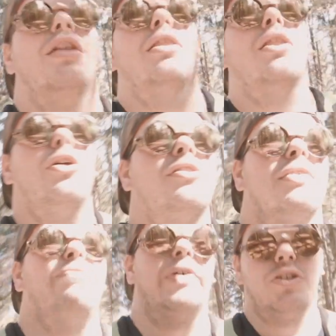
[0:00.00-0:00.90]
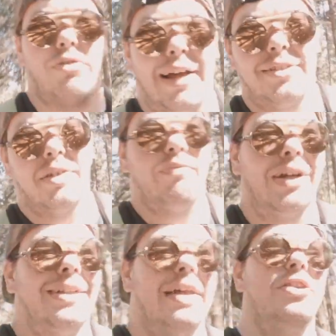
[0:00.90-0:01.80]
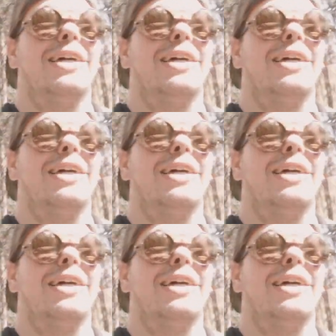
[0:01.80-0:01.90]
learn something, try something, then you